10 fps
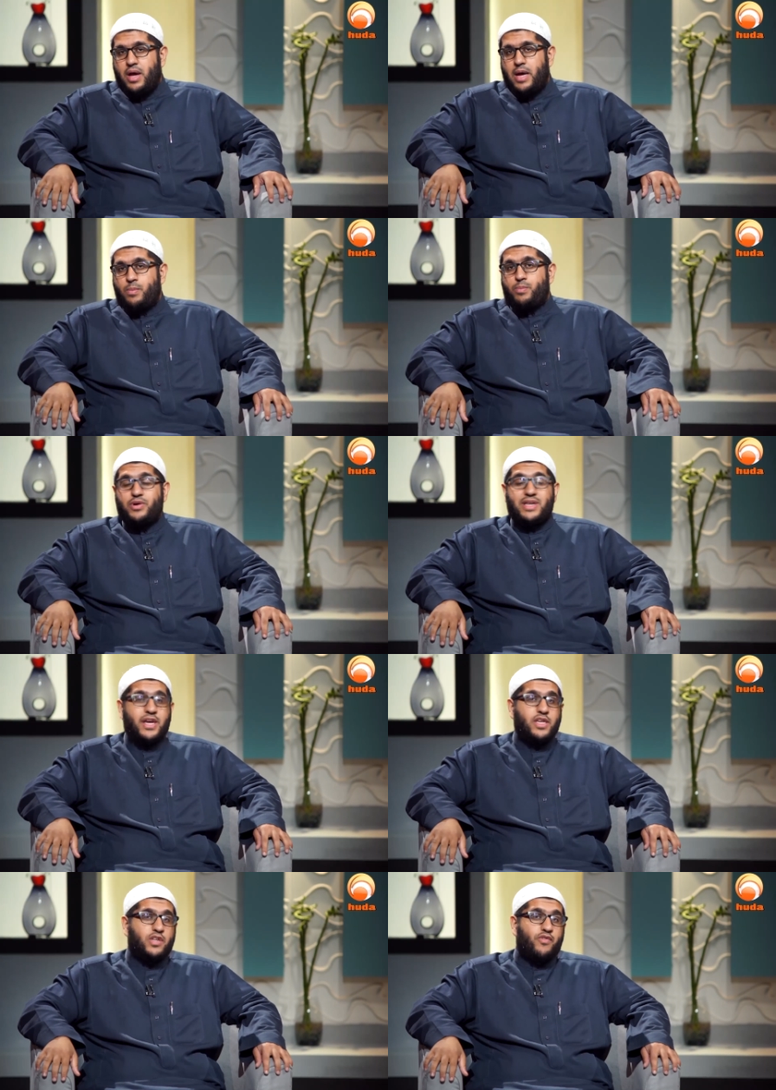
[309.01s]
and
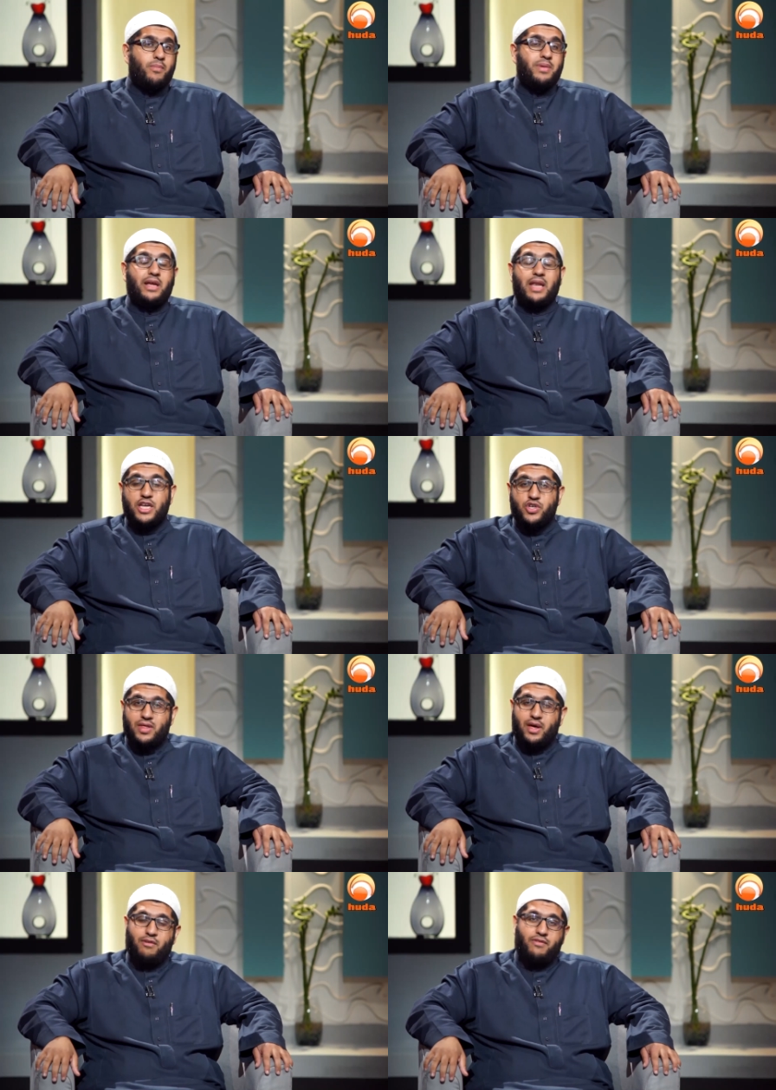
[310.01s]
protect us from being led to
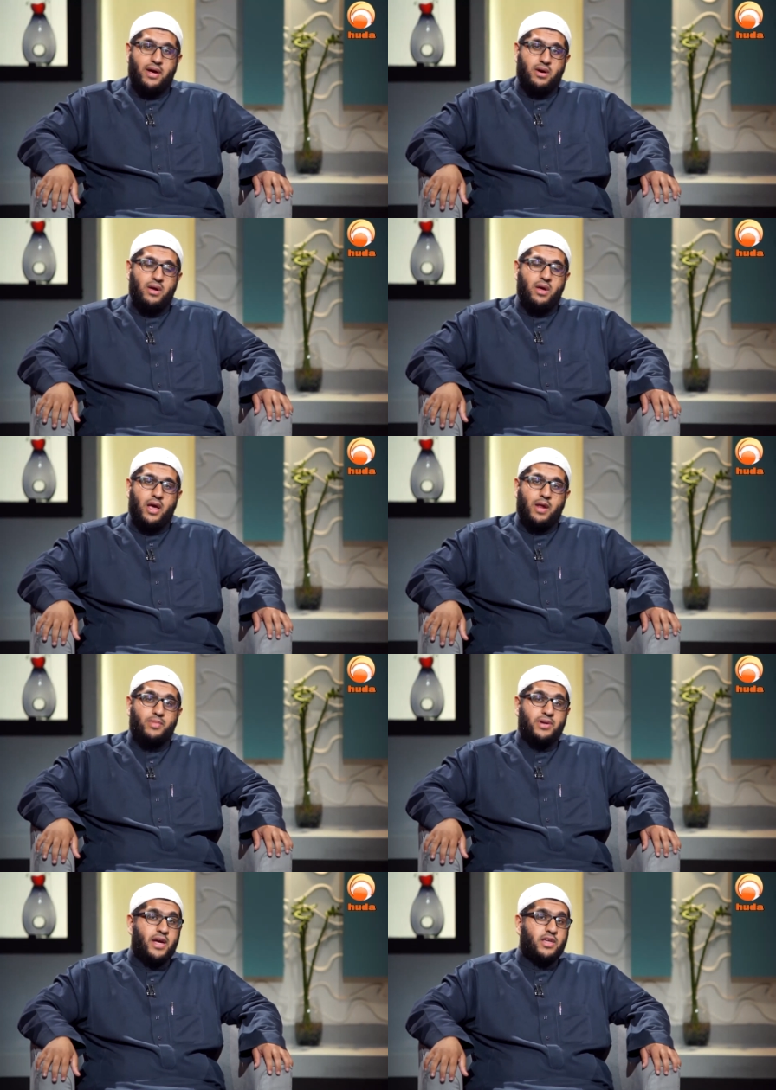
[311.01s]
the hellfire, and
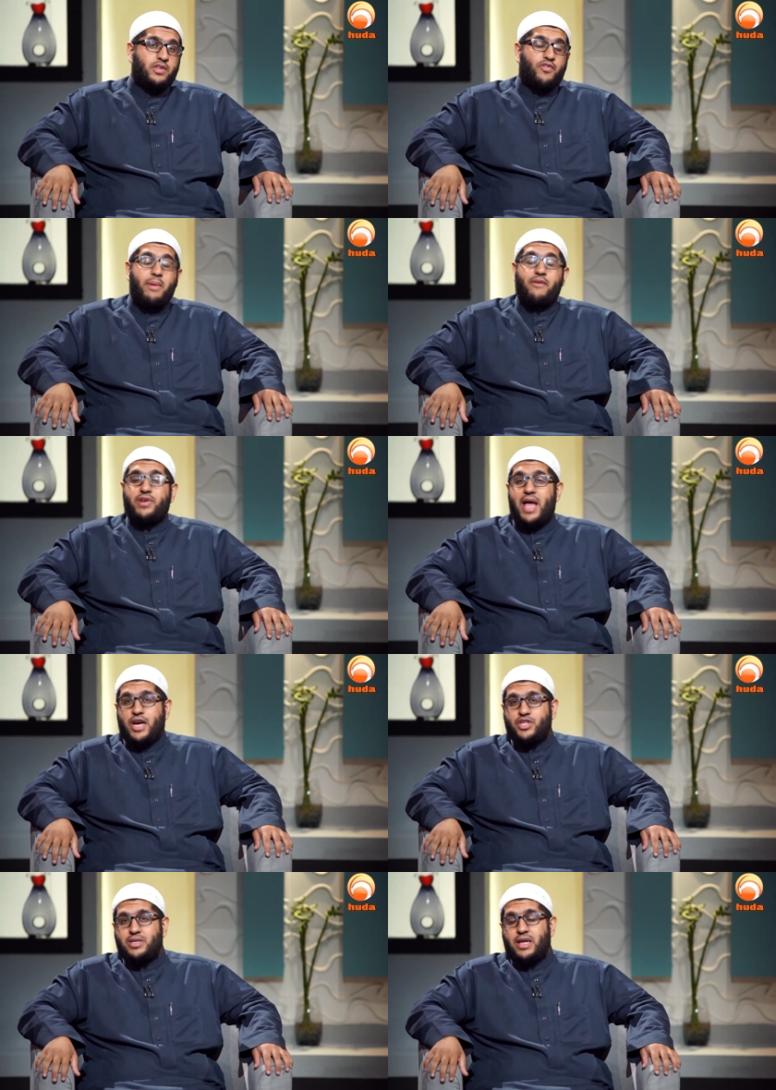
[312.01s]
protect us from every
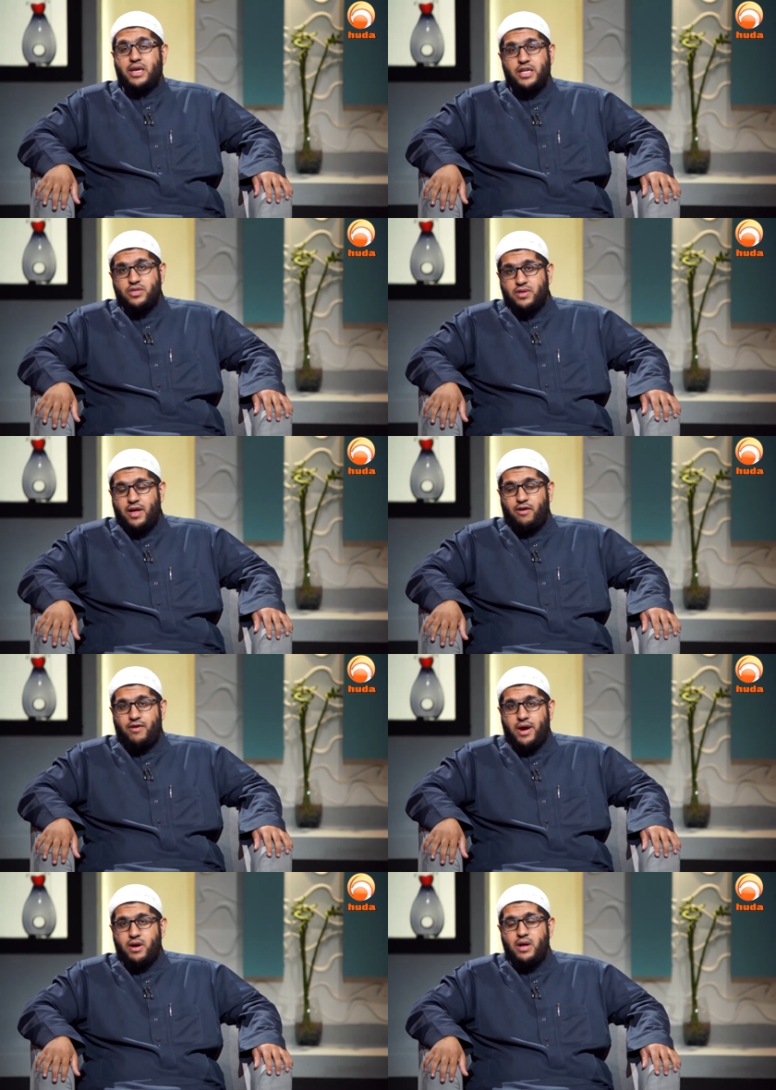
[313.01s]
action that leads to the
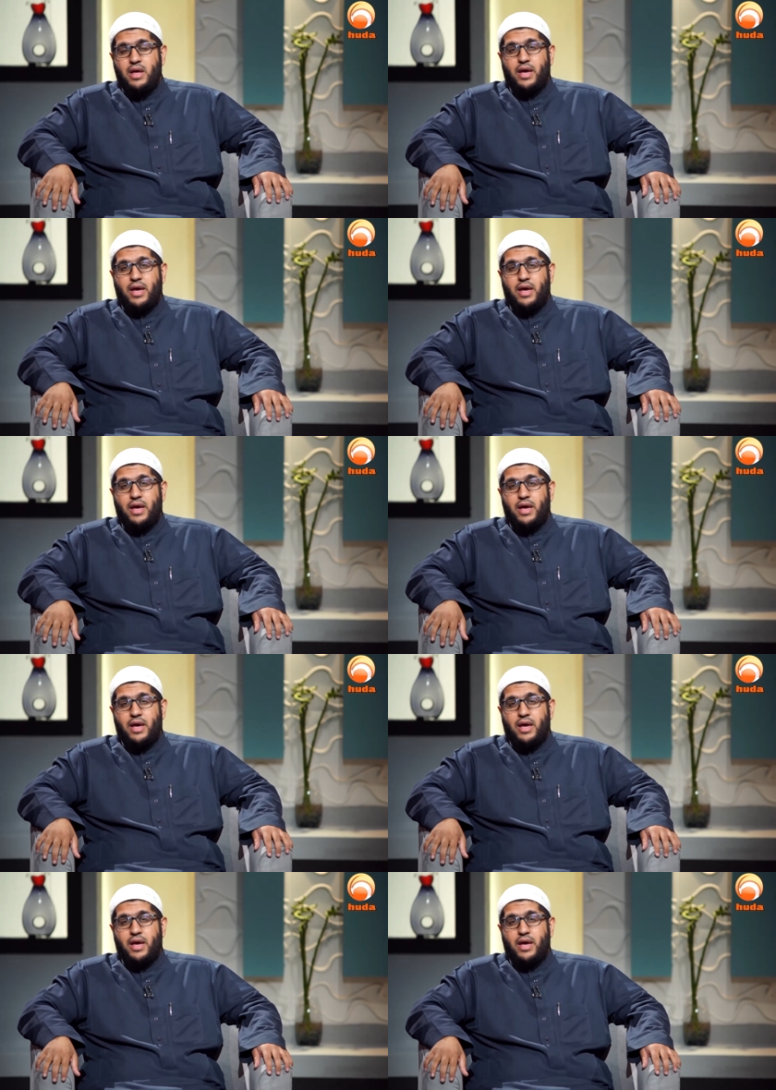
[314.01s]
hellfire.